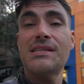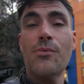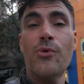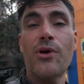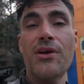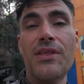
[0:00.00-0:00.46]

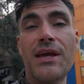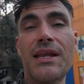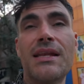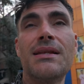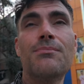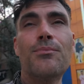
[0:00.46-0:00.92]
somewhere that
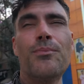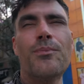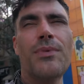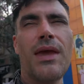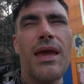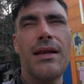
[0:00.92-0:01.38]
can
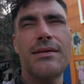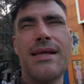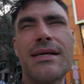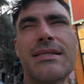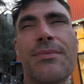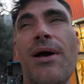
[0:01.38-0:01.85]
get
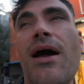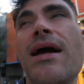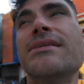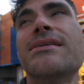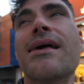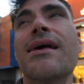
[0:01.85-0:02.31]
dust in
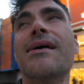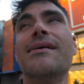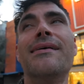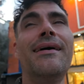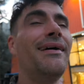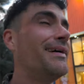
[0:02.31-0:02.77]
my eyes.
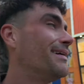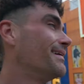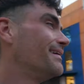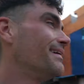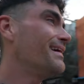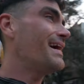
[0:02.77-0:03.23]

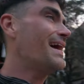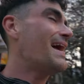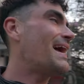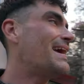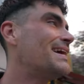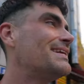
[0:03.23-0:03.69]

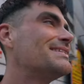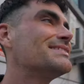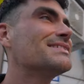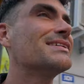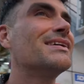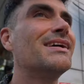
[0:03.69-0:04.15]

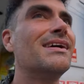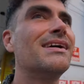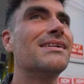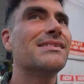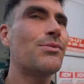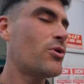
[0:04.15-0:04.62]
And
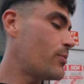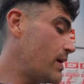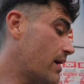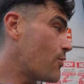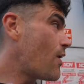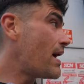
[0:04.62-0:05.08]
somewhere a
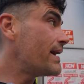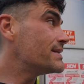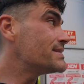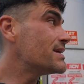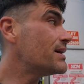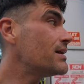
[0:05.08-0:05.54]
bit
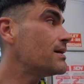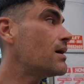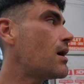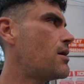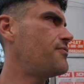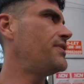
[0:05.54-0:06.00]
quieter,
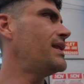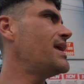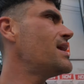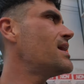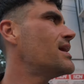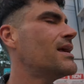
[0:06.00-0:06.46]

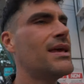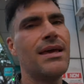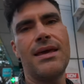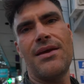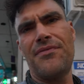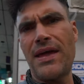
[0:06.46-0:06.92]
hopefully,
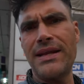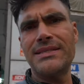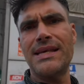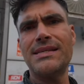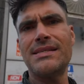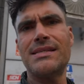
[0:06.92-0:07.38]
if that
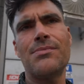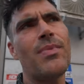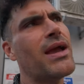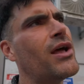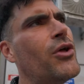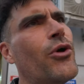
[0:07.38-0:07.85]
exists in
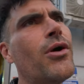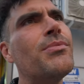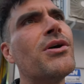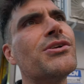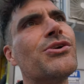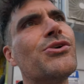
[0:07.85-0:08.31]
Bengaluru, I'm
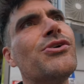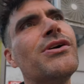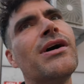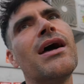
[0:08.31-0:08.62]
not sure.